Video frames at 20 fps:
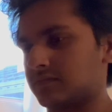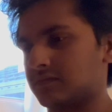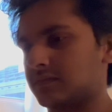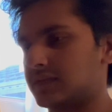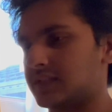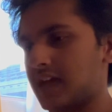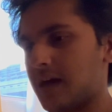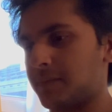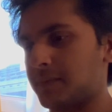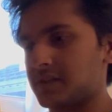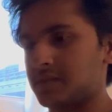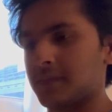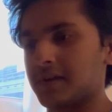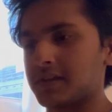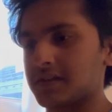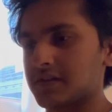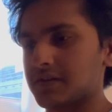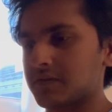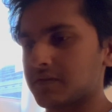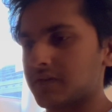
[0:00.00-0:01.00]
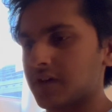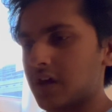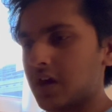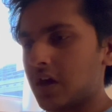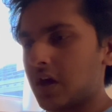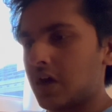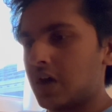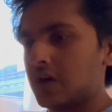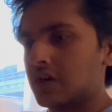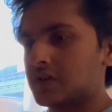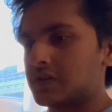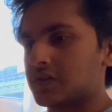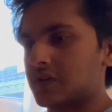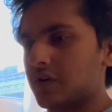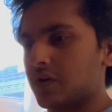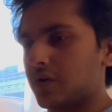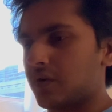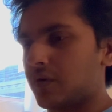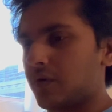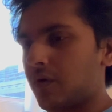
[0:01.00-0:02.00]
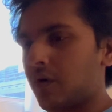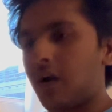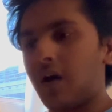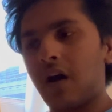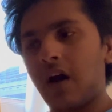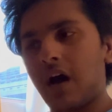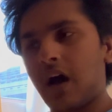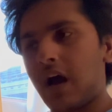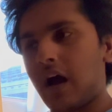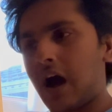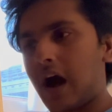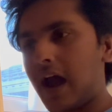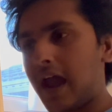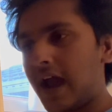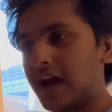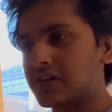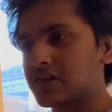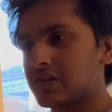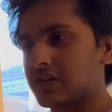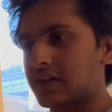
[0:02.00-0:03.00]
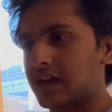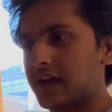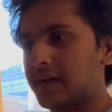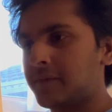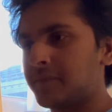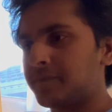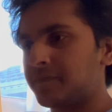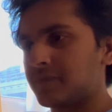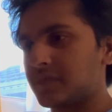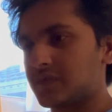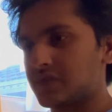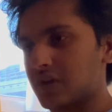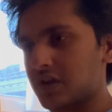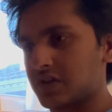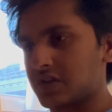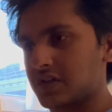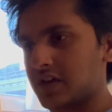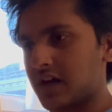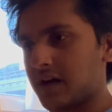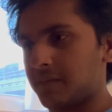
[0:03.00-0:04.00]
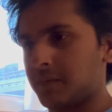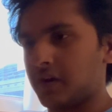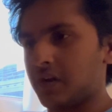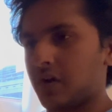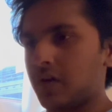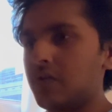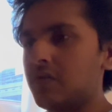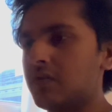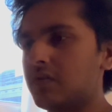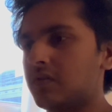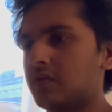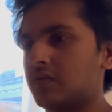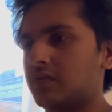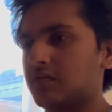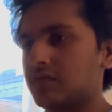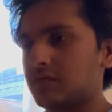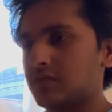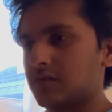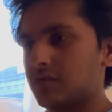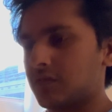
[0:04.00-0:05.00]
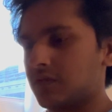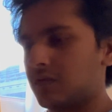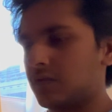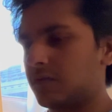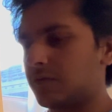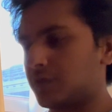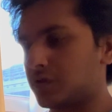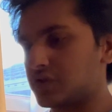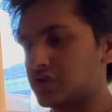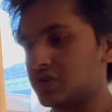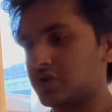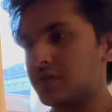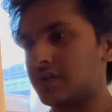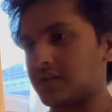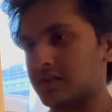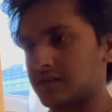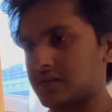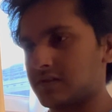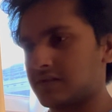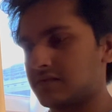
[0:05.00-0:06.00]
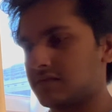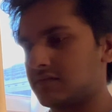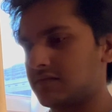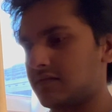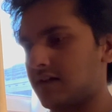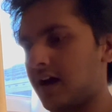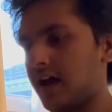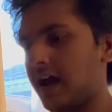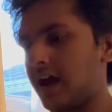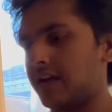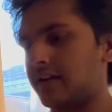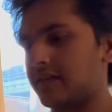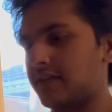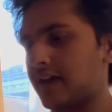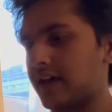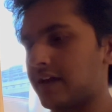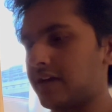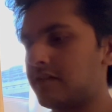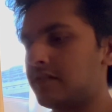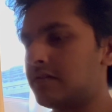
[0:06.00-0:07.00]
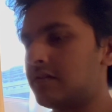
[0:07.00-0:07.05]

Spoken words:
damn expensive, so I actually searched up for students. I added that in,